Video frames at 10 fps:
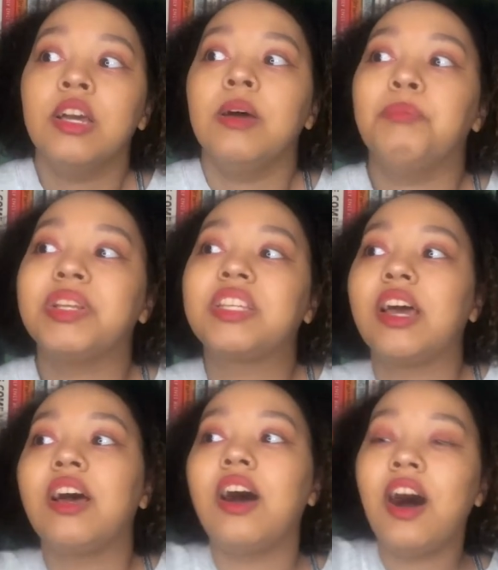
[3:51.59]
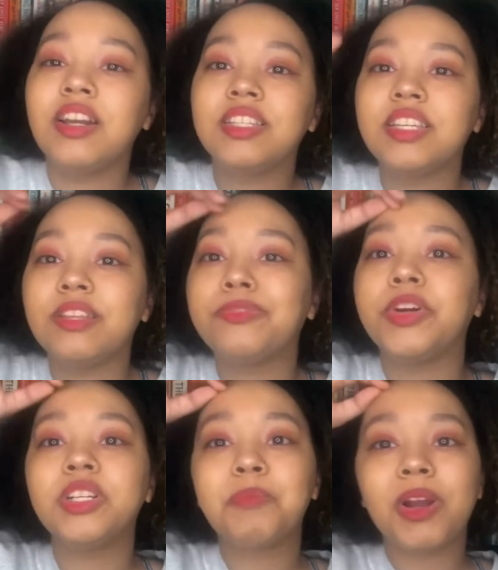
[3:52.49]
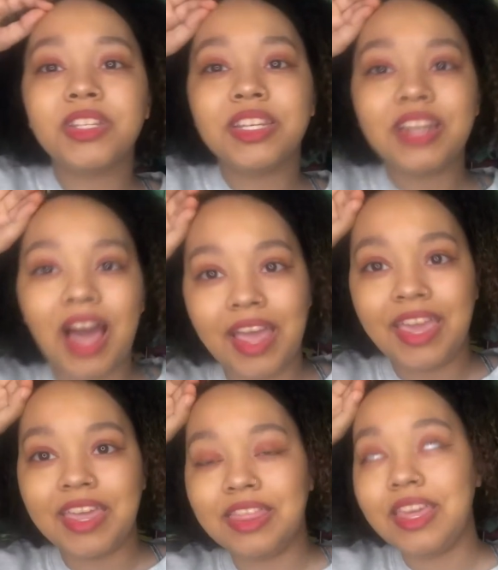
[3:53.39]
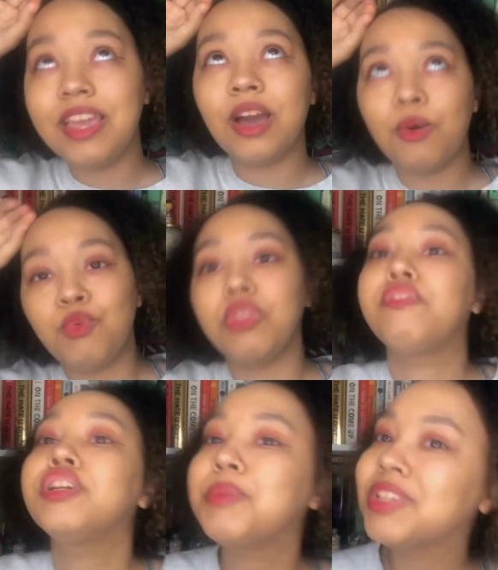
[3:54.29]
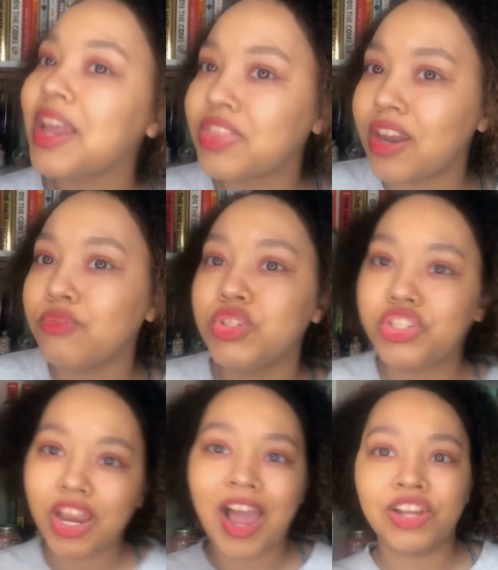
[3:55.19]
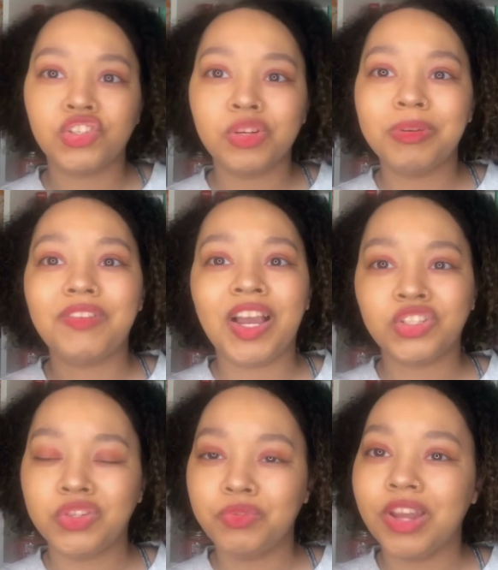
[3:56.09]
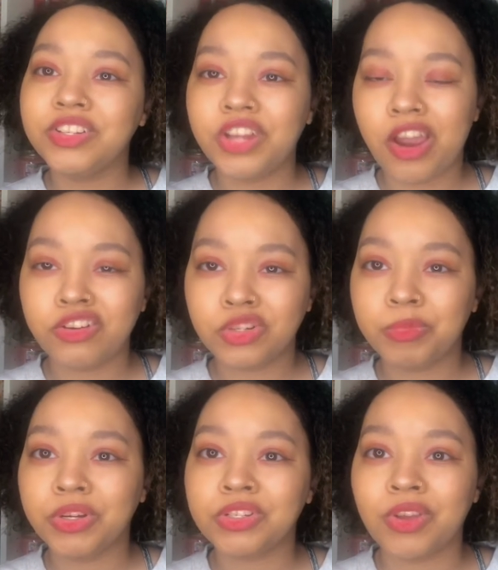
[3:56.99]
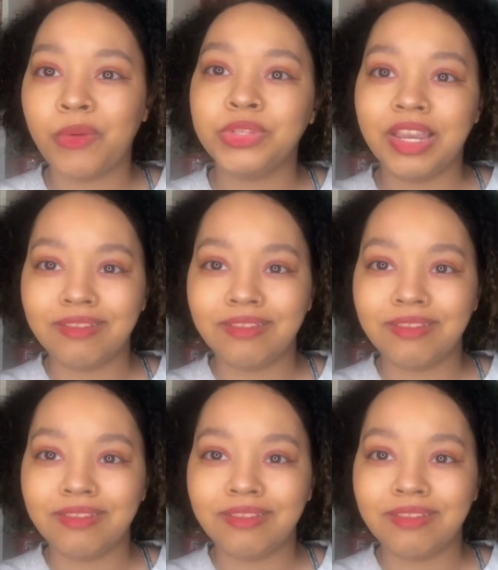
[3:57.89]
But honestly, the first person I could think of, well, the first person I thought of was Jay Asher, but I've actually read a Jay Asher book, so I was like,